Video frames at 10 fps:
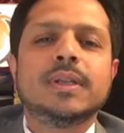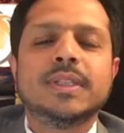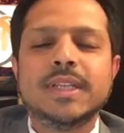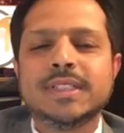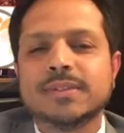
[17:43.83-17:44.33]

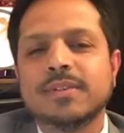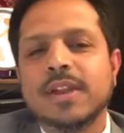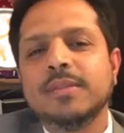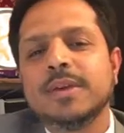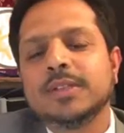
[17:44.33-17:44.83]
this
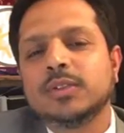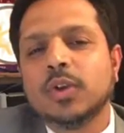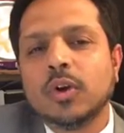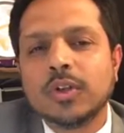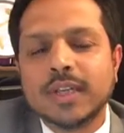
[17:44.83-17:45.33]
very much
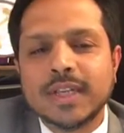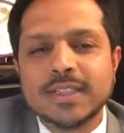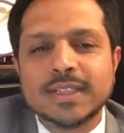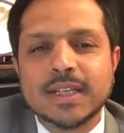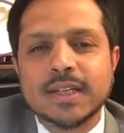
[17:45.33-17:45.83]
thought
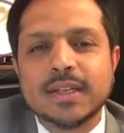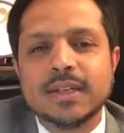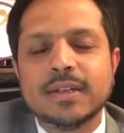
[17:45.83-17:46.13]
is a